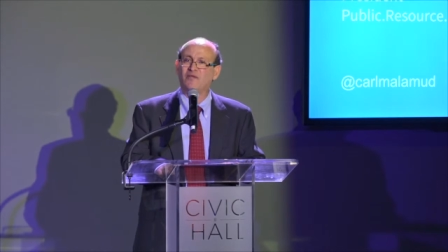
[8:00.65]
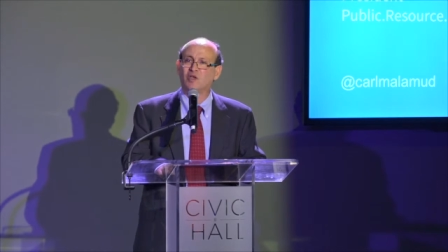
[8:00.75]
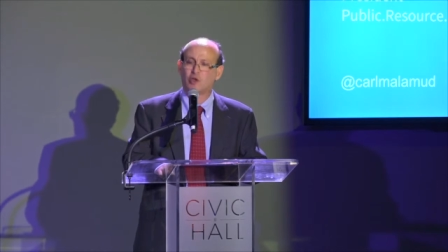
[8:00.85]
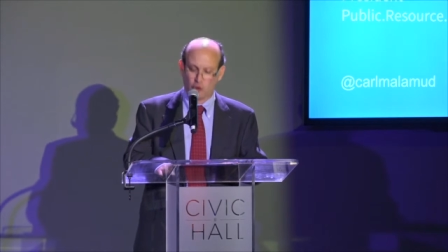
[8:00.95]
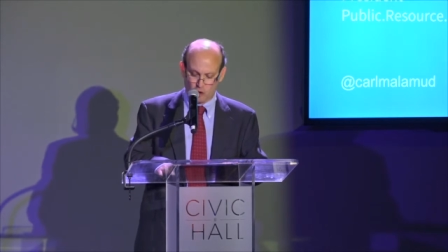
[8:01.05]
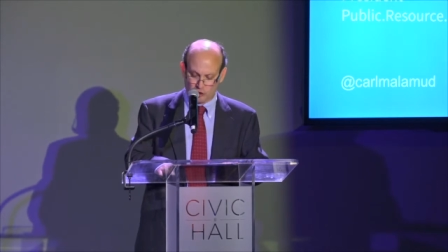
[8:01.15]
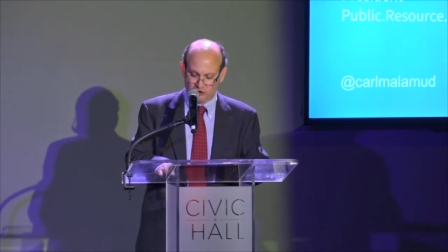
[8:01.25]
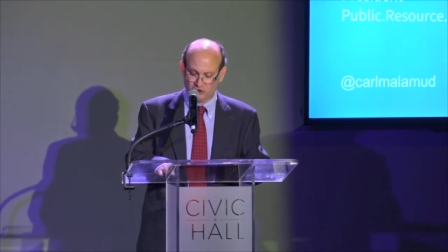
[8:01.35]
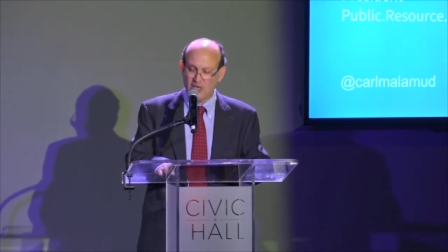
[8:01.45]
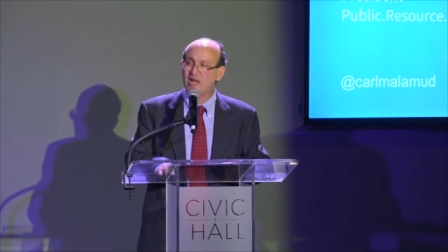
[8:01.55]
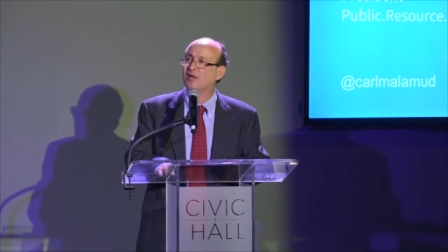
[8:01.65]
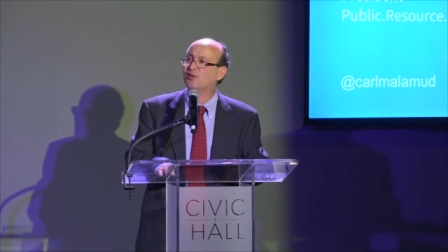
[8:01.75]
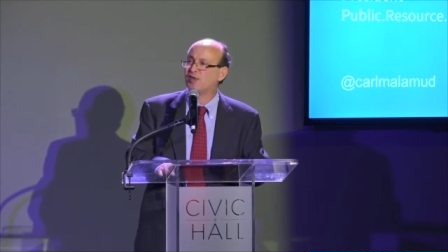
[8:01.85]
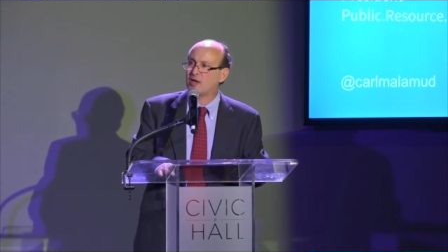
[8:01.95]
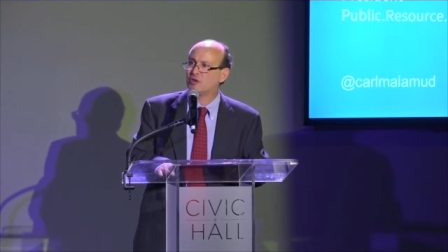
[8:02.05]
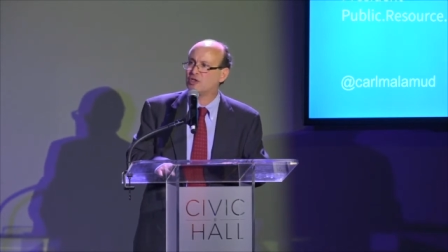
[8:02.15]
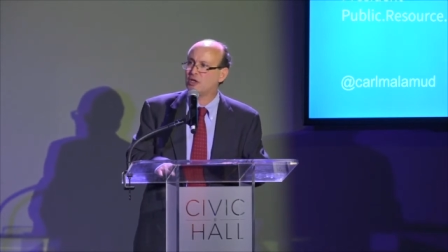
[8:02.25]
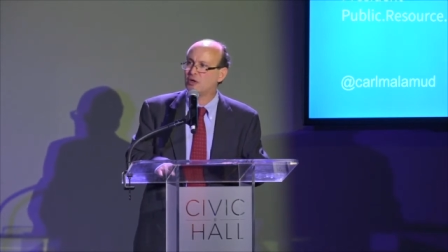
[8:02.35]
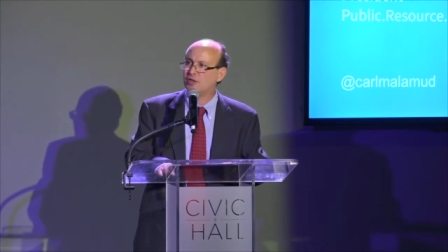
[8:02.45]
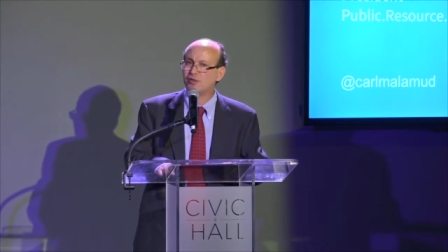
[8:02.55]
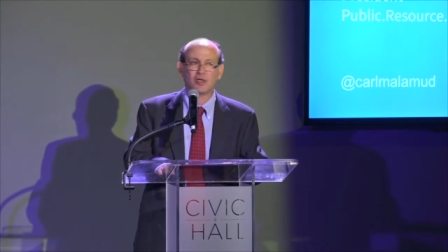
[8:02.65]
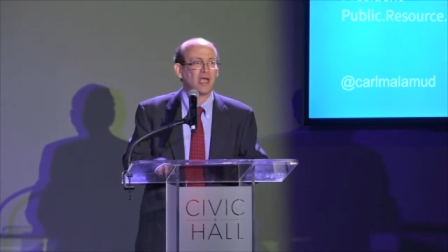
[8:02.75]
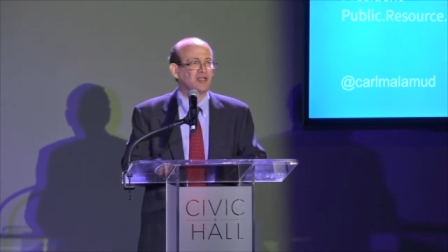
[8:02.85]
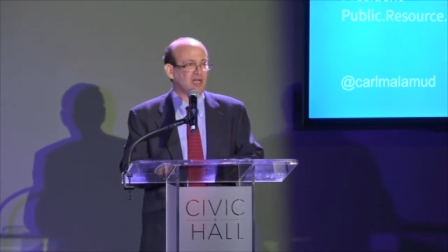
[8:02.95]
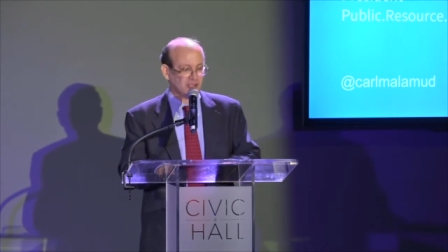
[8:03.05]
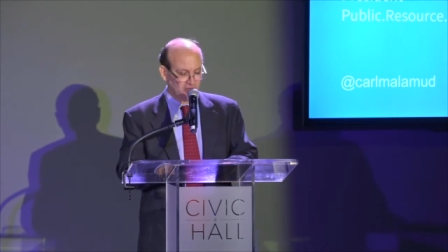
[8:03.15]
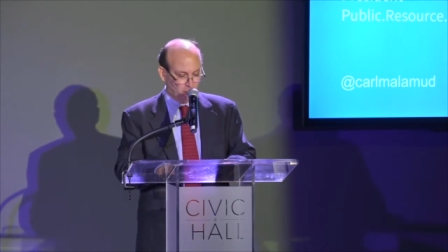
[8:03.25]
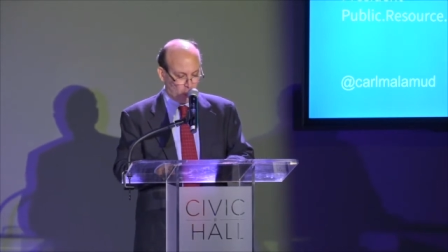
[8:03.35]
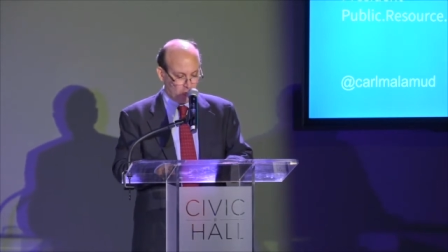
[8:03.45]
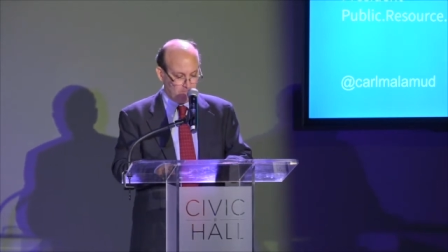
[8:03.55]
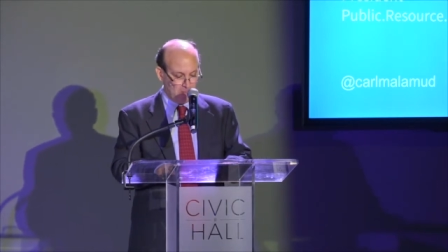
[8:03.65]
to clerks and secretaries and tech support.